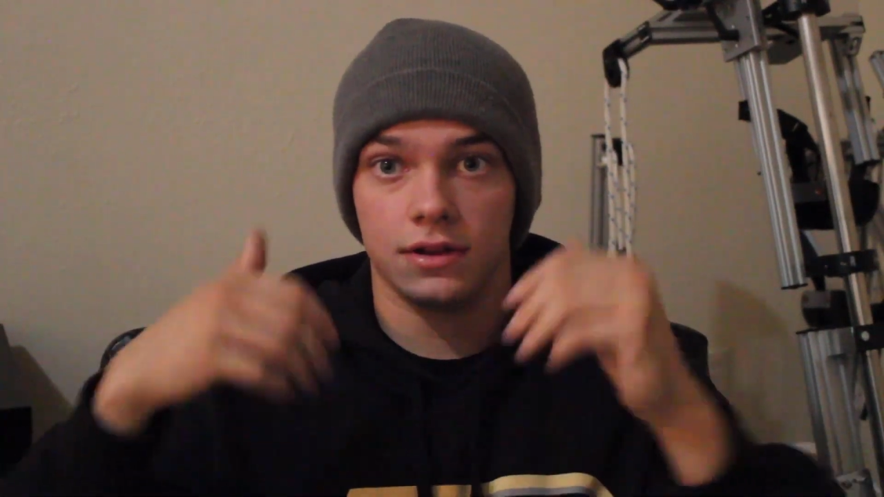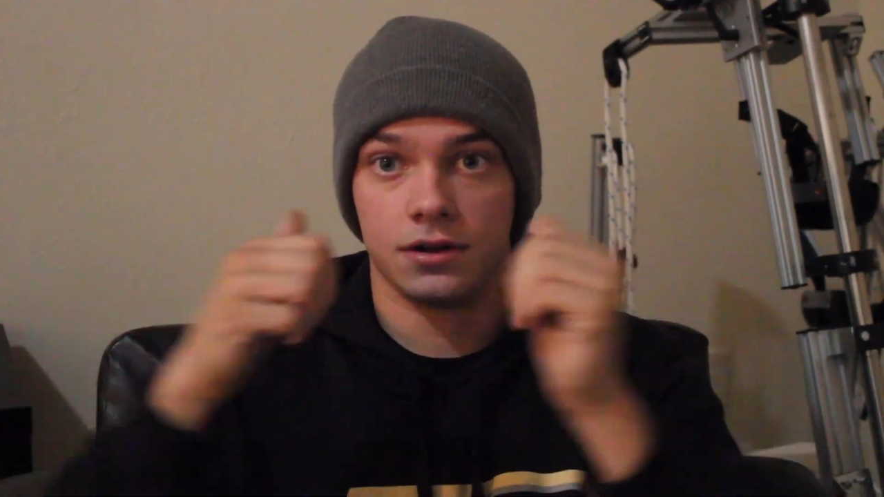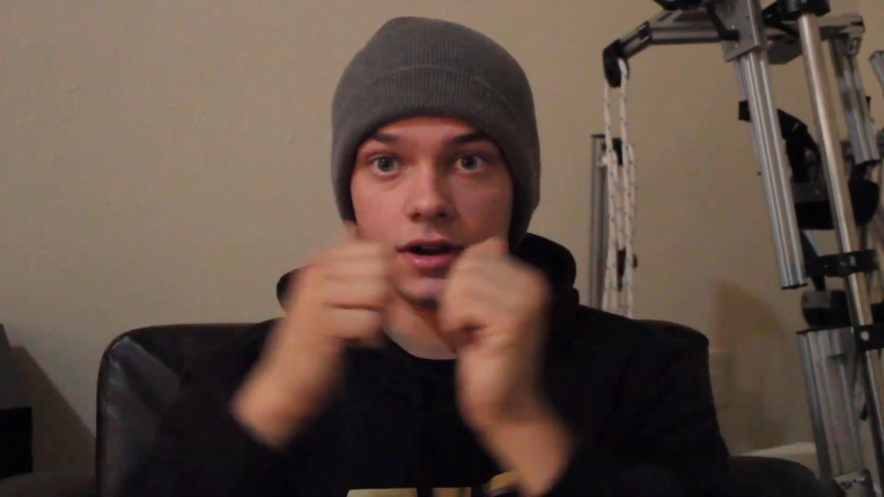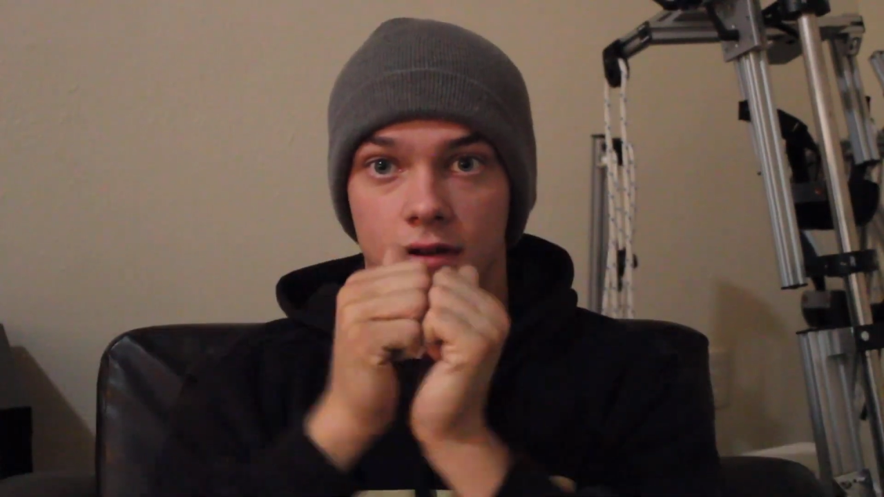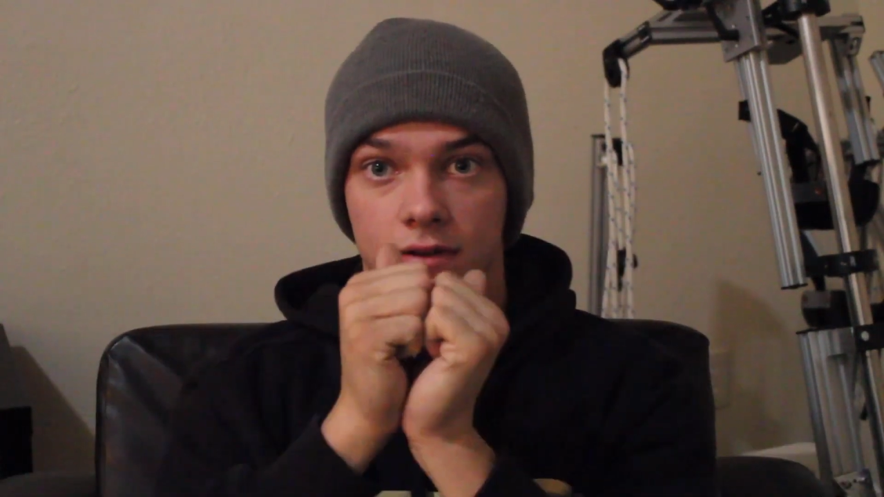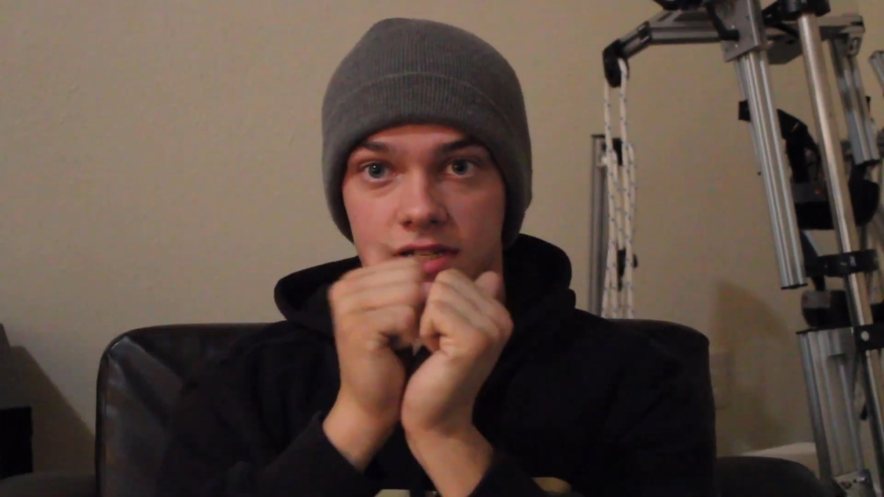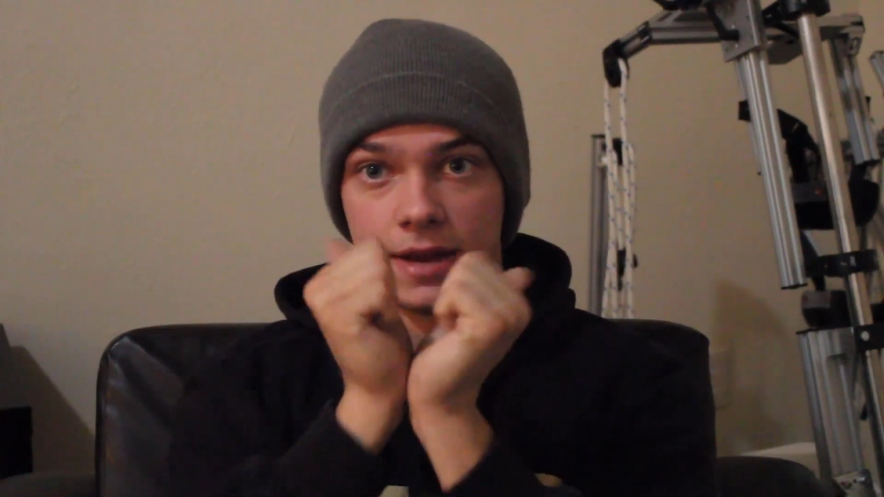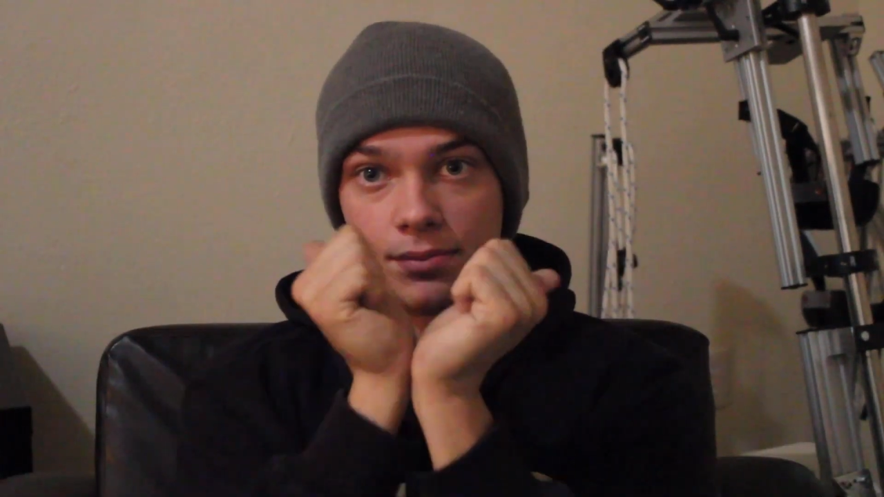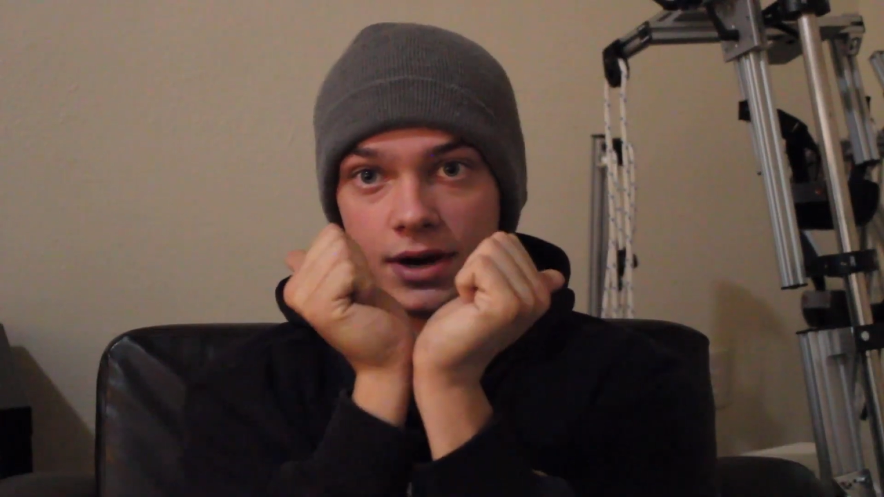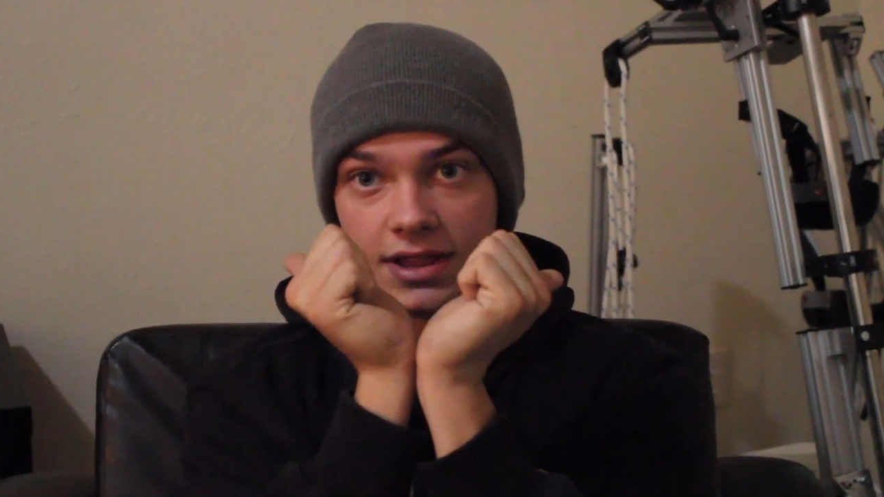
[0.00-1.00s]
you're gonna
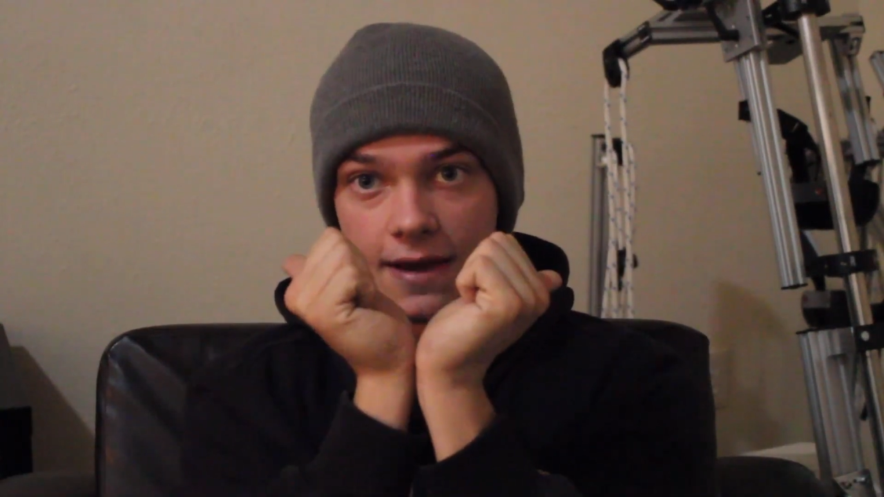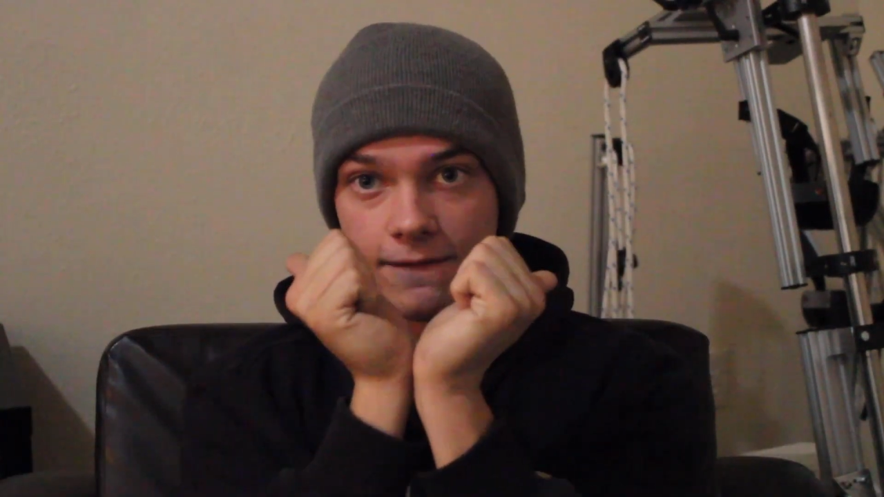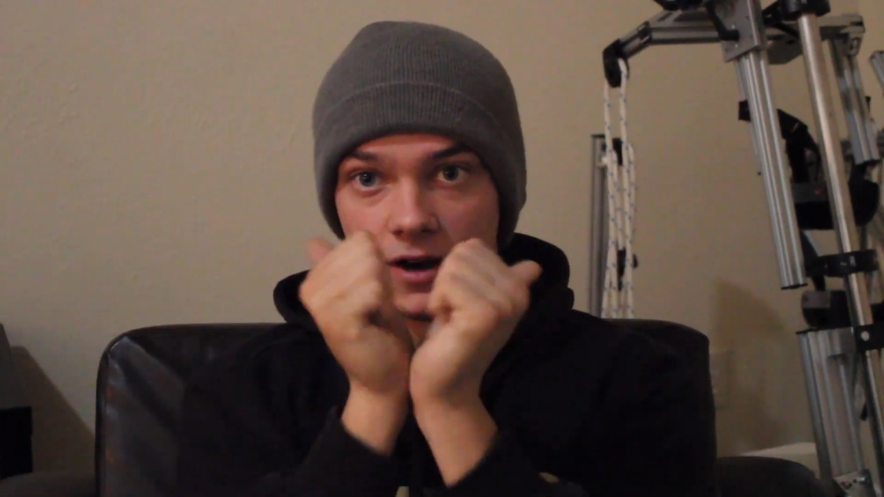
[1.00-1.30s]
separate that